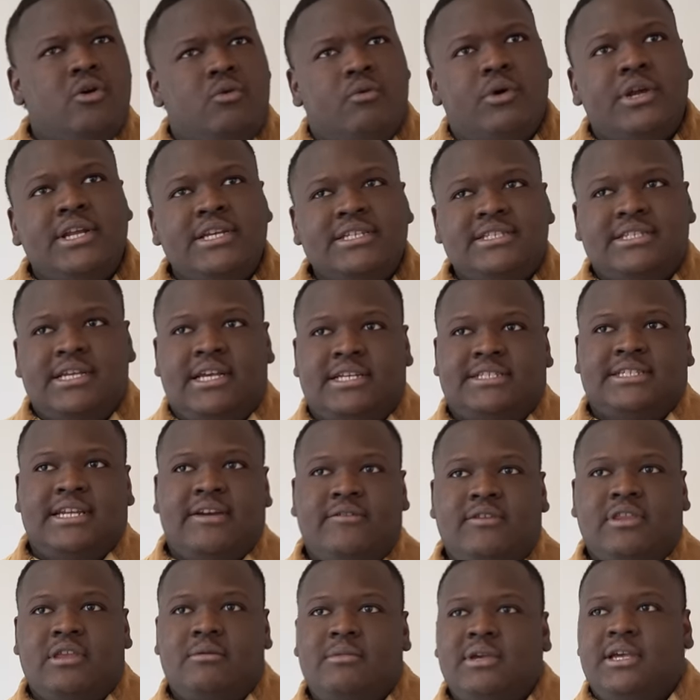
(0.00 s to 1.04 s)
what is this and
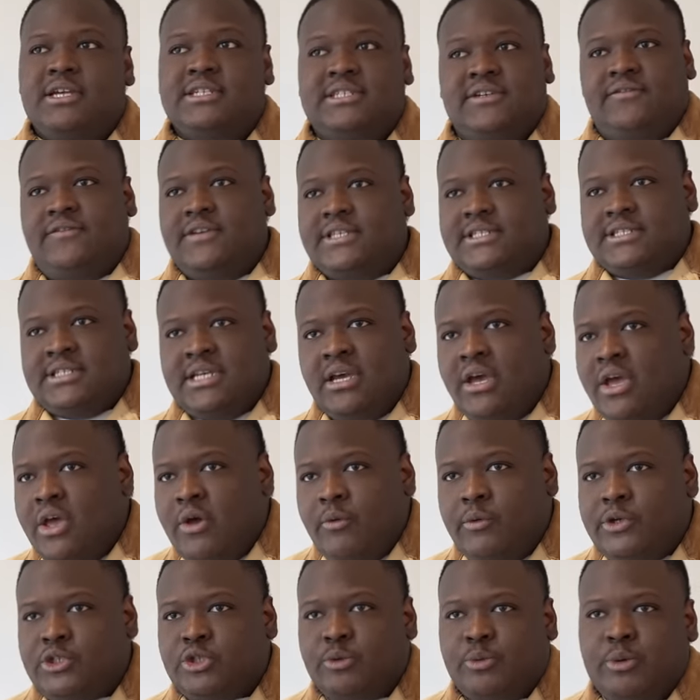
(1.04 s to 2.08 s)
everything, because it fits
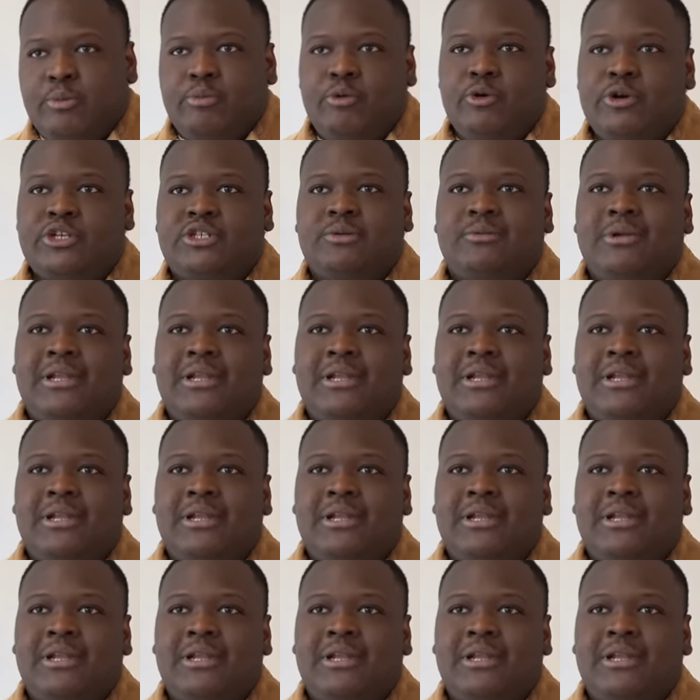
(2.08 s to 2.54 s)
with your proportion.